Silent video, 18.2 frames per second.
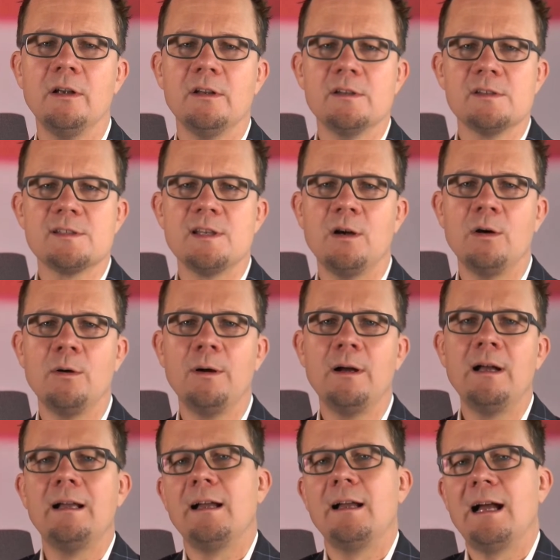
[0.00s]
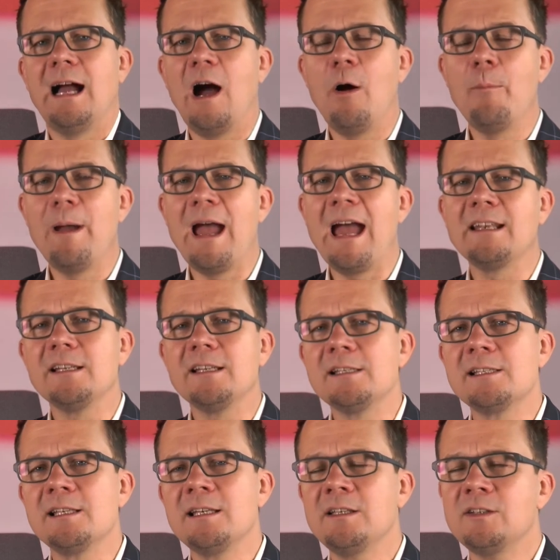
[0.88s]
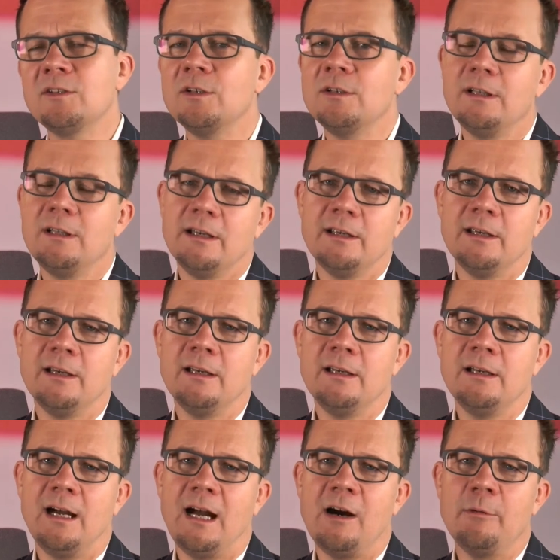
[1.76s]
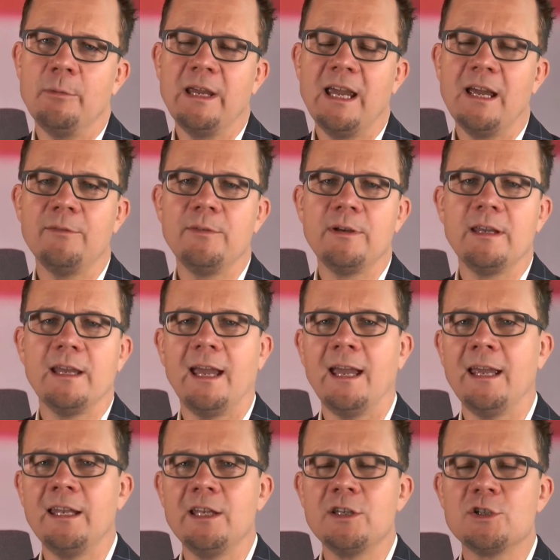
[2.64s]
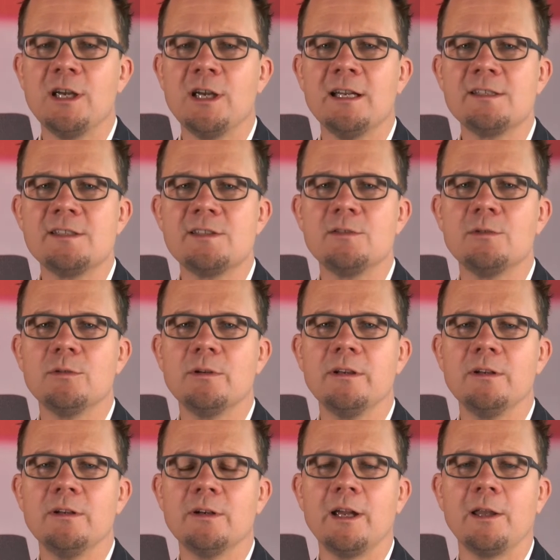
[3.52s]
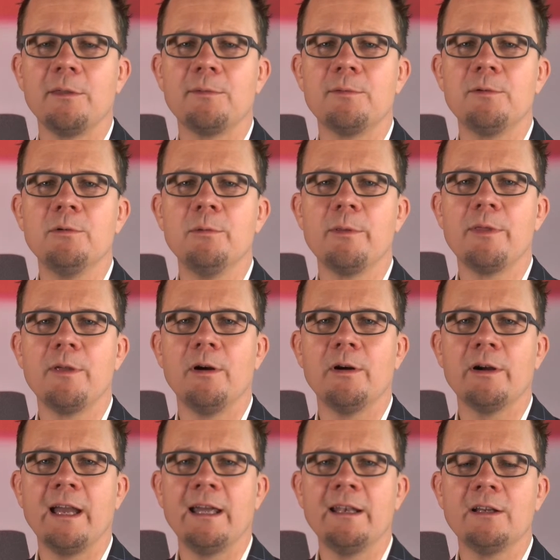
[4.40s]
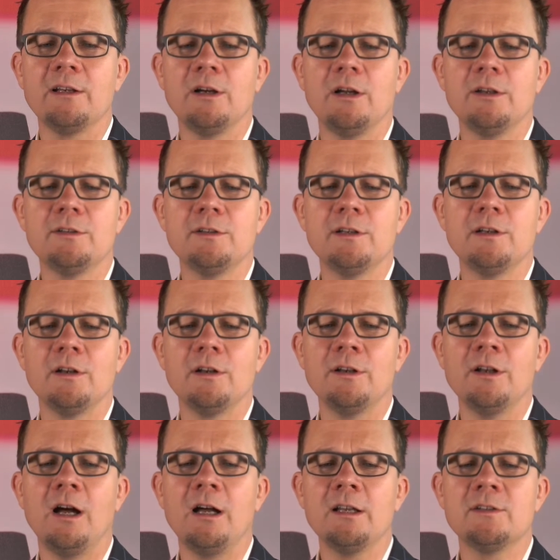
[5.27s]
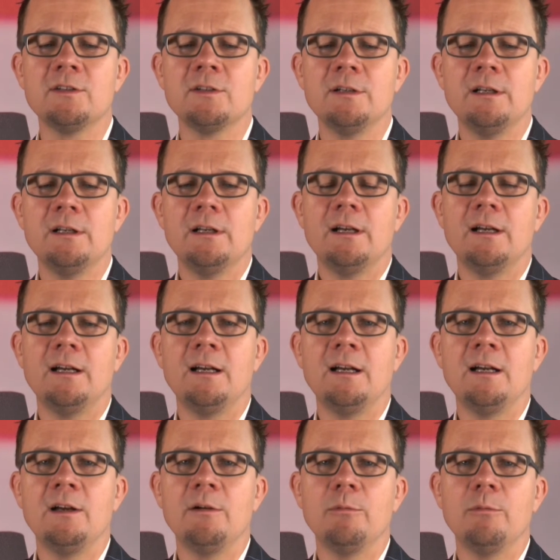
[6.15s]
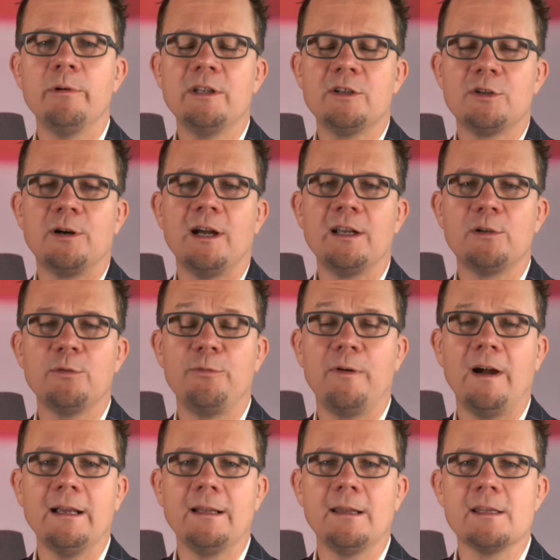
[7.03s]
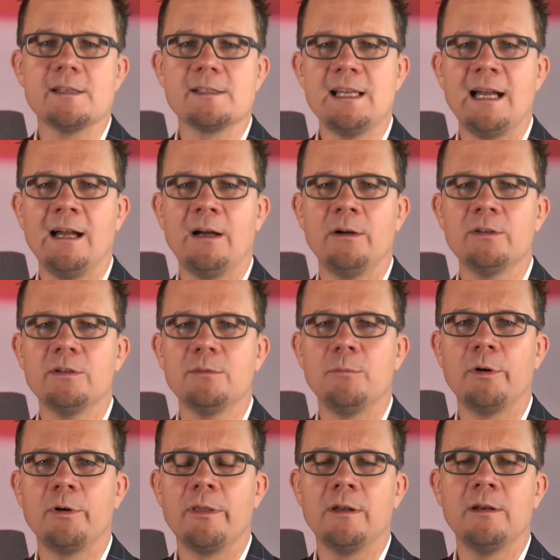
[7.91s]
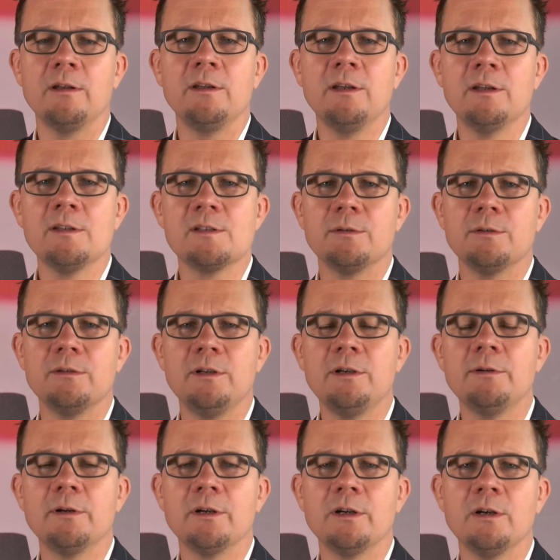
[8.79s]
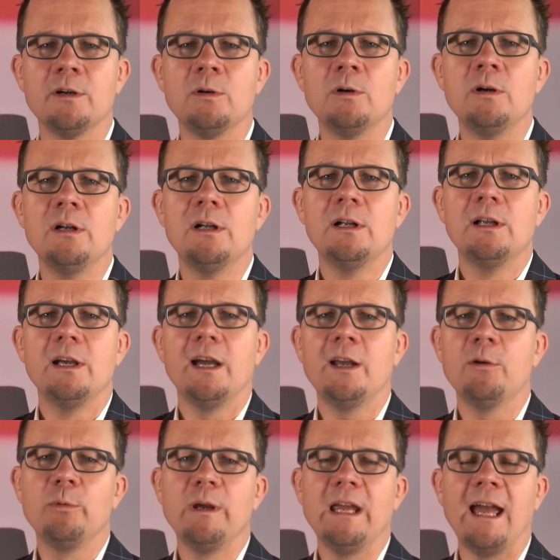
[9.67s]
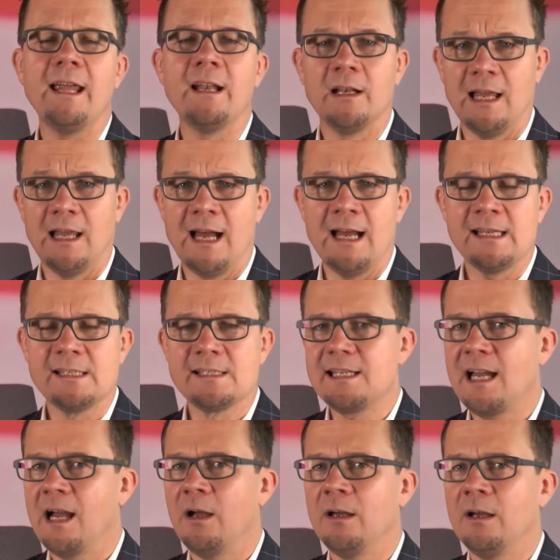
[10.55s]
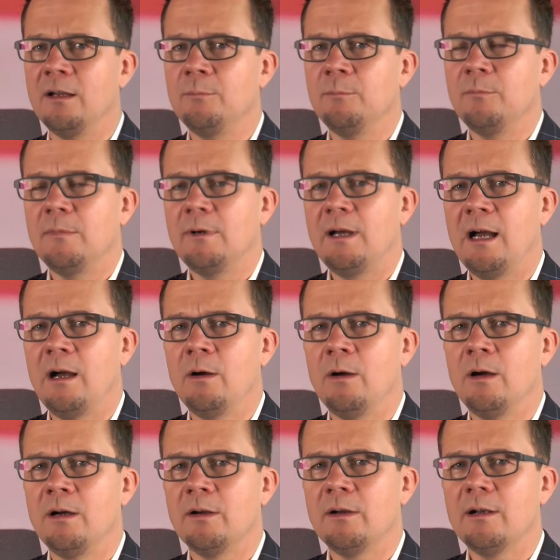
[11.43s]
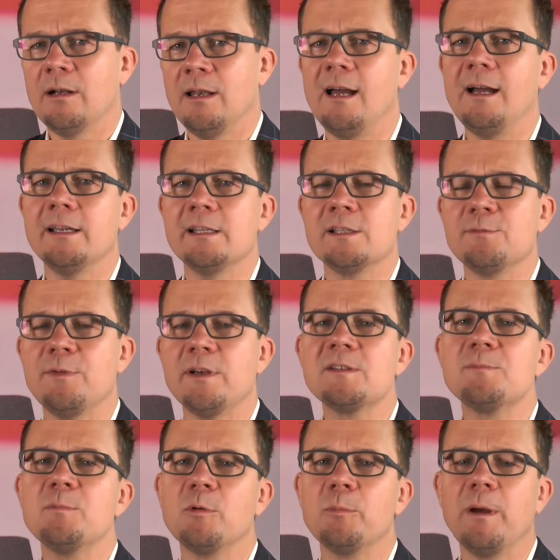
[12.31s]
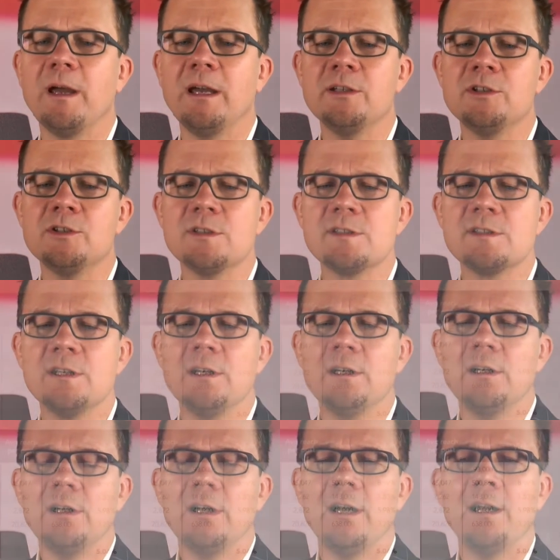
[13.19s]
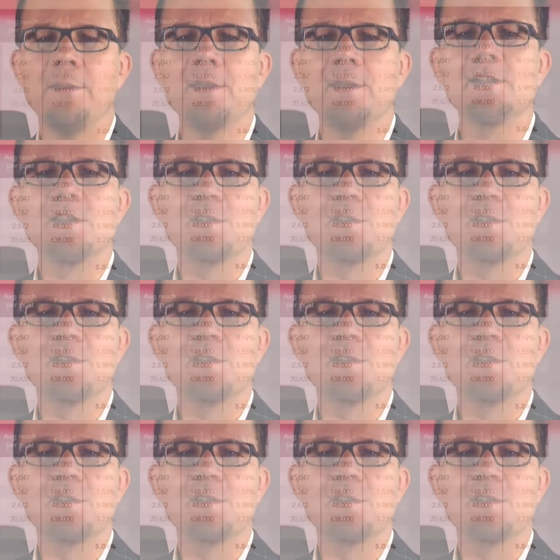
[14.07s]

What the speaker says: So how bad is it? Are we having any chance to get through with organic content or not? We tried to find this out more than a year ago, and we analyzed our clients' Facebook pages, and this